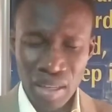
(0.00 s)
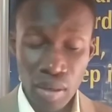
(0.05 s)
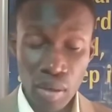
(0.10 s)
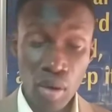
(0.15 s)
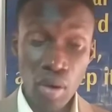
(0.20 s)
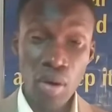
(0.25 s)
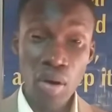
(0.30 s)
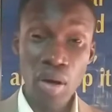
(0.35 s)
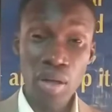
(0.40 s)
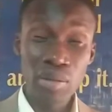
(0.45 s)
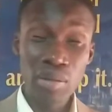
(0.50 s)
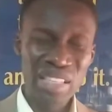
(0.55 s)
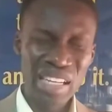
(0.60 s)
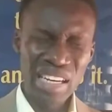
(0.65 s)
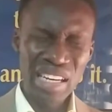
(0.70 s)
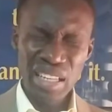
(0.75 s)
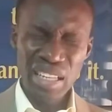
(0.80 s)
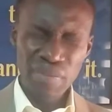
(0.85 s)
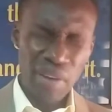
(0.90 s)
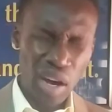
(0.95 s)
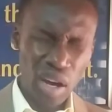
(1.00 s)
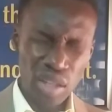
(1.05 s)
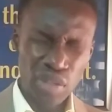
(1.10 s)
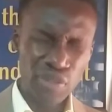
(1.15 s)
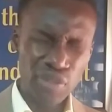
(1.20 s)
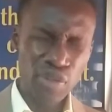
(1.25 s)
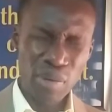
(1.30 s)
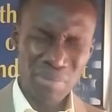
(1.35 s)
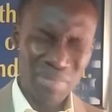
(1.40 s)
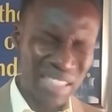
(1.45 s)
Lord, deliver us
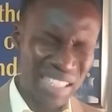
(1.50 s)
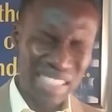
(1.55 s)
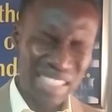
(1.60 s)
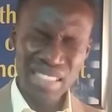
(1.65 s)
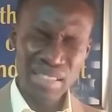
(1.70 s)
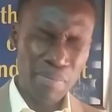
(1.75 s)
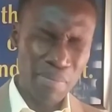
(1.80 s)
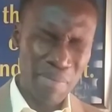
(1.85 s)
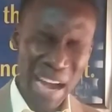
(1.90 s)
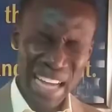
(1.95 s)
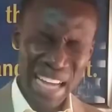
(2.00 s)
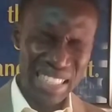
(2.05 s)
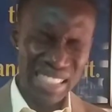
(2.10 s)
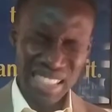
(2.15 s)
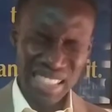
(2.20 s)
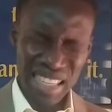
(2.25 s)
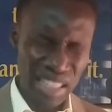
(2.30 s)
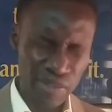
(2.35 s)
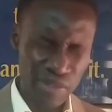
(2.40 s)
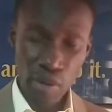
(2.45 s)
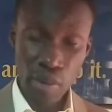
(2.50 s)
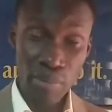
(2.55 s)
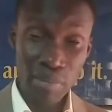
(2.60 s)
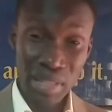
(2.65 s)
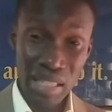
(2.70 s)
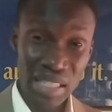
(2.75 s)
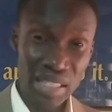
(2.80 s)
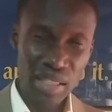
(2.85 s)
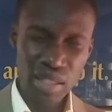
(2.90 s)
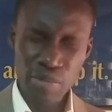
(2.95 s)
from this mindset, from
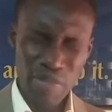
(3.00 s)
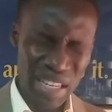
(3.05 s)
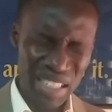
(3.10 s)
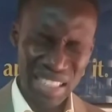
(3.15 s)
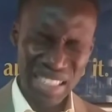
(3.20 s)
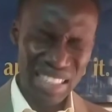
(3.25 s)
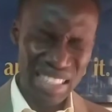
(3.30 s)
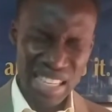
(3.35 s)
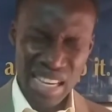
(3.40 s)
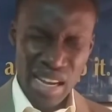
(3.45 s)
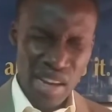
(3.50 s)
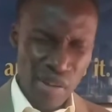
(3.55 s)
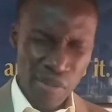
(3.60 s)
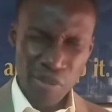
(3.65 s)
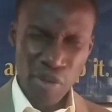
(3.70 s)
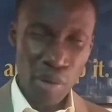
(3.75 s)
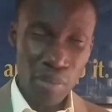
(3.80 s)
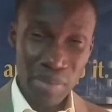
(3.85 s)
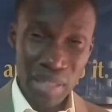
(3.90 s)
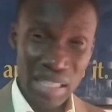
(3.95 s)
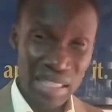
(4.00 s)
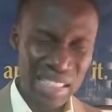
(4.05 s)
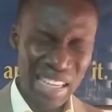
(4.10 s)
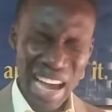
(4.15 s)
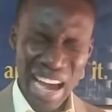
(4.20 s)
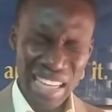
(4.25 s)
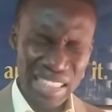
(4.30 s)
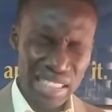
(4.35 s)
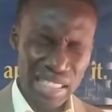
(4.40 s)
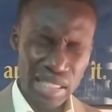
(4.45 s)
this spirit, from this
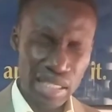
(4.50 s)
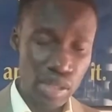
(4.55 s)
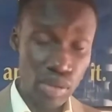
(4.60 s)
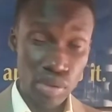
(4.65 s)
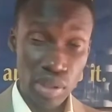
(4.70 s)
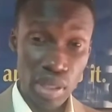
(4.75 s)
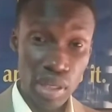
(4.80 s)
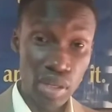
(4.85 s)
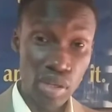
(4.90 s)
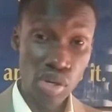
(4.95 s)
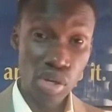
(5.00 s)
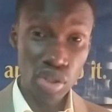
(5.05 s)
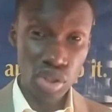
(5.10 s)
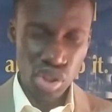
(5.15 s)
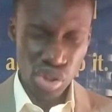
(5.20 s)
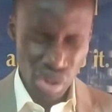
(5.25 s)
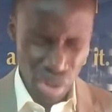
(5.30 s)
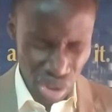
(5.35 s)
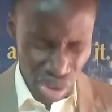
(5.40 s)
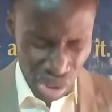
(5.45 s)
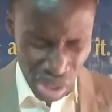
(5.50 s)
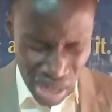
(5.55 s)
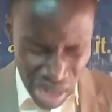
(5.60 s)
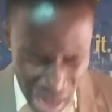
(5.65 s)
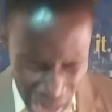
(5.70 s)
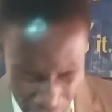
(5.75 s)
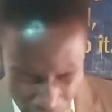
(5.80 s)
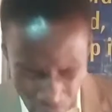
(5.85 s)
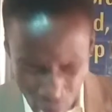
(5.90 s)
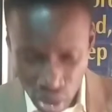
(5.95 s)
attitude in your church
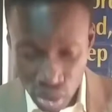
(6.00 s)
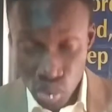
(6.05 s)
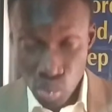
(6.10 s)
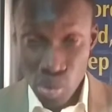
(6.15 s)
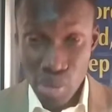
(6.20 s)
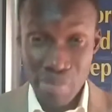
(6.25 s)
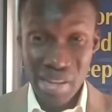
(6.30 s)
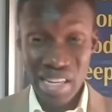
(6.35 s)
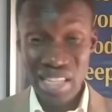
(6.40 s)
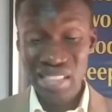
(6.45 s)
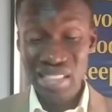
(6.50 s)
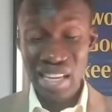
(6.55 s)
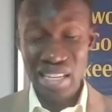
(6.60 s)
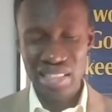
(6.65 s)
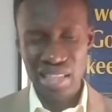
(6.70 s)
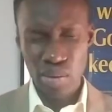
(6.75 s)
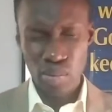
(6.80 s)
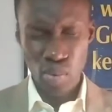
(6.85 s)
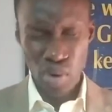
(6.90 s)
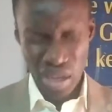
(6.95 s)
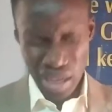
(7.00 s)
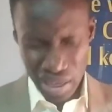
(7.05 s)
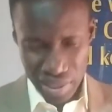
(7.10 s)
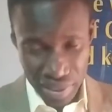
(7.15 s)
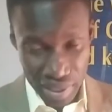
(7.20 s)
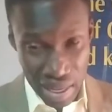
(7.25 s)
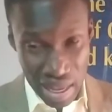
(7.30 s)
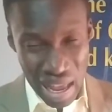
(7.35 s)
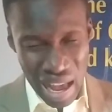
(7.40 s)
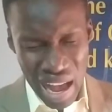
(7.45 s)
amongst we ministers and
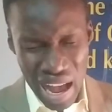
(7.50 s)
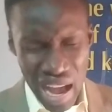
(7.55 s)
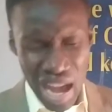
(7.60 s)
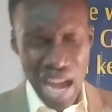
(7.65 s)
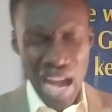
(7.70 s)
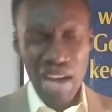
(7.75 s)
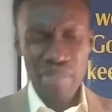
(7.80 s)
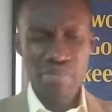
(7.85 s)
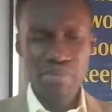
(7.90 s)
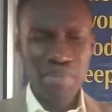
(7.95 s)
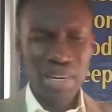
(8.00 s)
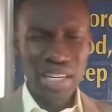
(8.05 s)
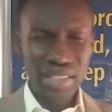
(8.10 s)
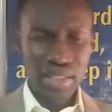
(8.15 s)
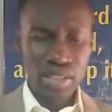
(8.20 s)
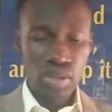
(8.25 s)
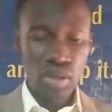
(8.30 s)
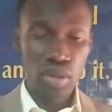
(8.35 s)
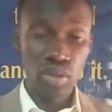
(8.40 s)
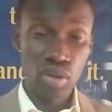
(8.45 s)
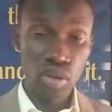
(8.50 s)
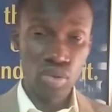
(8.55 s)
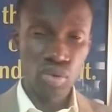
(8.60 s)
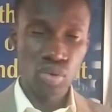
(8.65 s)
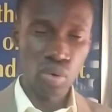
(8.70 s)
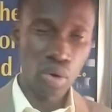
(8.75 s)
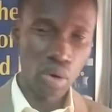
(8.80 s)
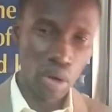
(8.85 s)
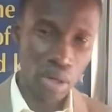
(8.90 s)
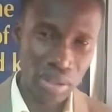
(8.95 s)
workers. Have mercy on us,
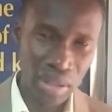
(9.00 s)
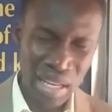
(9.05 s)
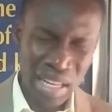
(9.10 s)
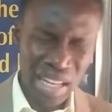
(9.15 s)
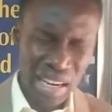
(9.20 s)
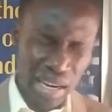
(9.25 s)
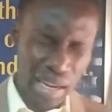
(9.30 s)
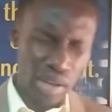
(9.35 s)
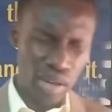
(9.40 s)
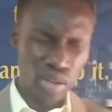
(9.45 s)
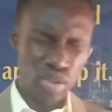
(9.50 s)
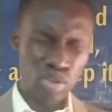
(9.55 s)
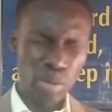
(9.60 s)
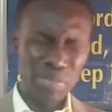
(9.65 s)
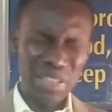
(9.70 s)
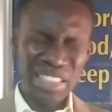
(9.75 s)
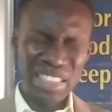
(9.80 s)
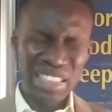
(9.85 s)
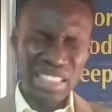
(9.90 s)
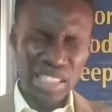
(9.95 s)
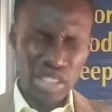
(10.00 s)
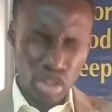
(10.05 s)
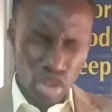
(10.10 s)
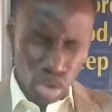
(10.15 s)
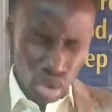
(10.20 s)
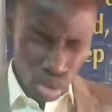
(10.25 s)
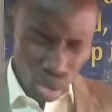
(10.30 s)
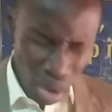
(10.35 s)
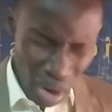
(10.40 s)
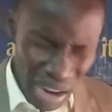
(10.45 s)
O God. Let us not be
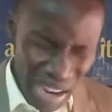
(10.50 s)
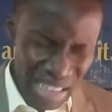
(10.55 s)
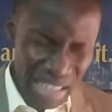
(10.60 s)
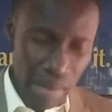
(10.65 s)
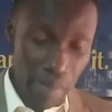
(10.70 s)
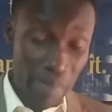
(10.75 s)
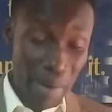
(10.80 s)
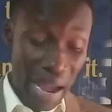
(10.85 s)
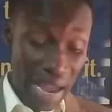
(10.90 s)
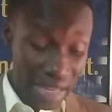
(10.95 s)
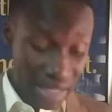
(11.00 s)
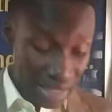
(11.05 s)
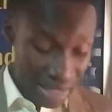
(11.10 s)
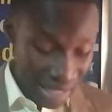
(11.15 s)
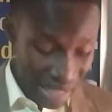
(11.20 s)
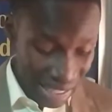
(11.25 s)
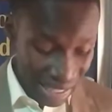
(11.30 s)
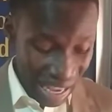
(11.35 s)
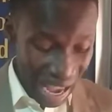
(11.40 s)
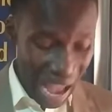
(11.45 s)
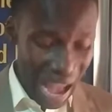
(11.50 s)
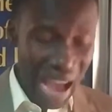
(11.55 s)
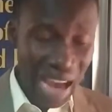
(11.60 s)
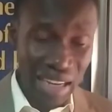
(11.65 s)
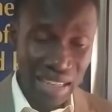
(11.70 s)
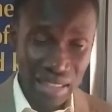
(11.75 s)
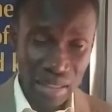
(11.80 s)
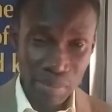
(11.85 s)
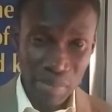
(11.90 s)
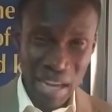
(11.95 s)
destroyed by this
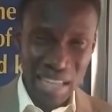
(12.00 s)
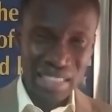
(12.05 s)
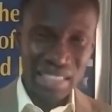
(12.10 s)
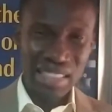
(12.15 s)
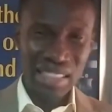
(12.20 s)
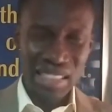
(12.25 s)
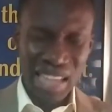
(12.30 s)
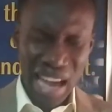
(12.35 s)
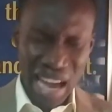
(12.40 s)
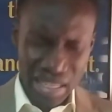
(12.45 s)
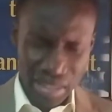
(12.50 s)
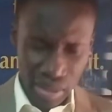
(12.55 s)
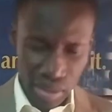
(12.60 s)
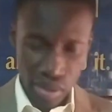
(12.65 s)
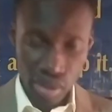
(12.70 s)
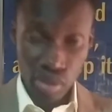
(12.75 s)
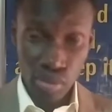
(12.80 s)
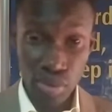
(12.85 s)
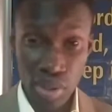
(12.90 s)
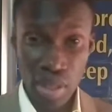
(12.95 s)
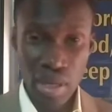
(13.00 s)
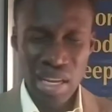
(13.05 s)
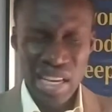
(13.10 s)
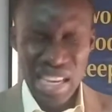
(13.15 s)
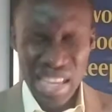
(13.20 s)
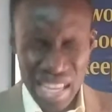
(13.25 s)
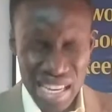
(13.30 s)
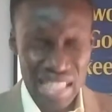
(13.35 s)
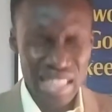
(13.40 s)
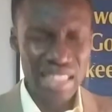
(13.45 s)
act, by this attitude.
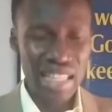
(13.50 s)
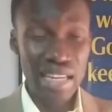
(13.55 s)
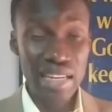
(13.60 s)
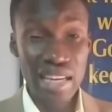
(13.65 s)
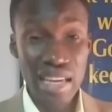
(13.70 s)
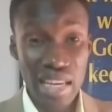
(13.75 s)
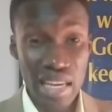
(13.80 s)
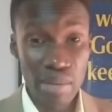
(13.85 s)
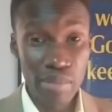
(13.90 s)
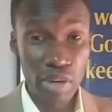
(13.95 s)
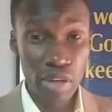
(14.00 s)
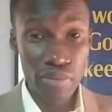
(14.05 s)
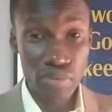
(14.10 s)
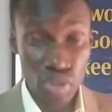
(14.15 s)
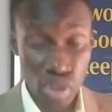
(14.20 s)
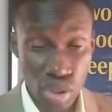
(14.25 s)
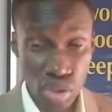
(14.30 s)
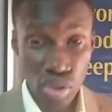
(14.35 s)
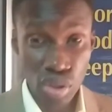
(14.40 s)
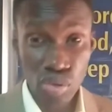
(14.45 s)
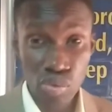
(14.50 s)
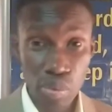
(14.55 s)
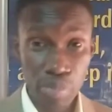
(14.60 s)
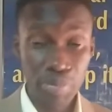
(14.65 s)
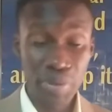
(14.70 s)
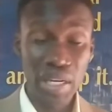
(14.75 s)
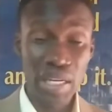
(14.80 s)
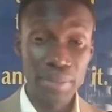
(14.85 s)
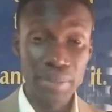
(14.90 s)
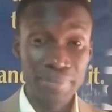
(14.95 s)
In the name of Jesus, we
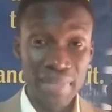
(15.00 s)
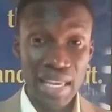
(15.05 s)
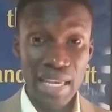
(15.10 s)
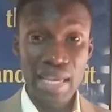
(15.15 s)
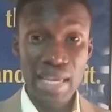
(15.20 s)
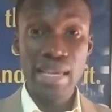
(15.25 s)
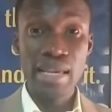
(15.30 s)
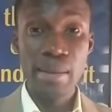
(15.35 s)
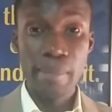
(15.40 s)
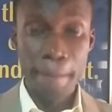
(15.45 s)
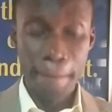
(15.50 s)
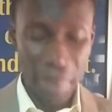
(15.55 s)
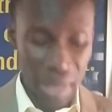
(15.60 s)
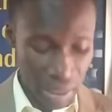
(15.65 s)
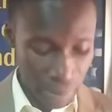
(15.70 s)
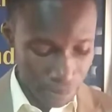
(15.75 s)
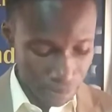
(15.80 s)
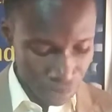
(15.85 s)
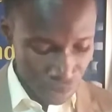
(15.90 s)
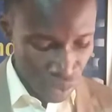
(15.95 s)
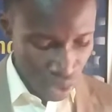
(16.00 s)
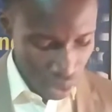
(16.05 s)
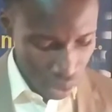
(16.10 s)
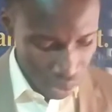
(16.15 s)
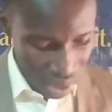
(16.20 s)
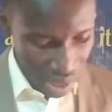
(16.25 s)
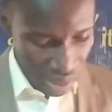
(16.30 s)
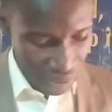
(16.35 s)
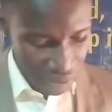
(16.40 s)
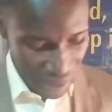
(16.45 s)
pray. Amen.
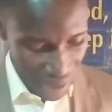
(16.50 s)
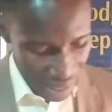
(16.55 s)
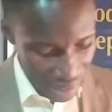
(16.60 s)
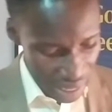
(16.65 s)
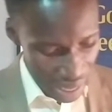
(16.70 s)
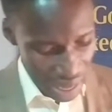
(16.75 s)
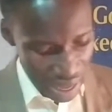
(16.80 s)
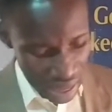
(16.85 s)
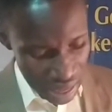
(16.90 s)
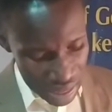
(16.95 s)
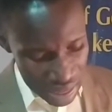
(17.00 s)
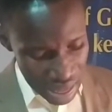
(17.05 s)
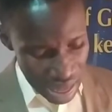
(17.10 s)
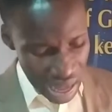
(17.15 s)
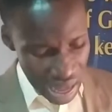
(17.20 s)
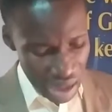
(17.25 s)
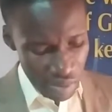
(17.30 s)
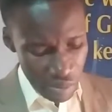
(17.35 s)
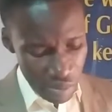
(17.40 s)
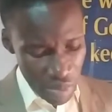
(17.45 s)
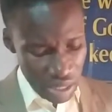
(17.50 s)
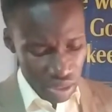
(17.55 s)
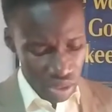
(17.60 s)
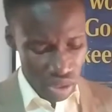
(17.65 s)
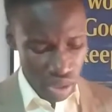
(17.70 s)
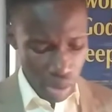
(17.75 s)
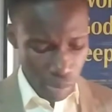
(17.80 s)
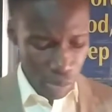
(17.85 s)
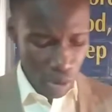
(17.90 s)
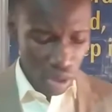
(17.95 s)
You say, Father, have
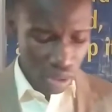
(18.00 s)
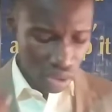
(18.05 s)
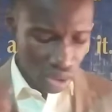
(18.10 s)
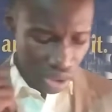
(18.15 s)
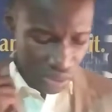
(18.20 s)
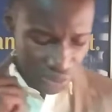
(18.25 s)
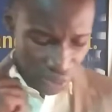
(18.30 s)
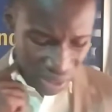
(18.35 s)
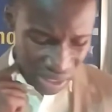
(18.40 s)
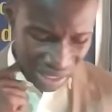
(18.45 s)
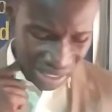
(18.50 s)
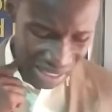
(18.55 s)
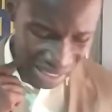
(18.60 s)
mercy upon us for the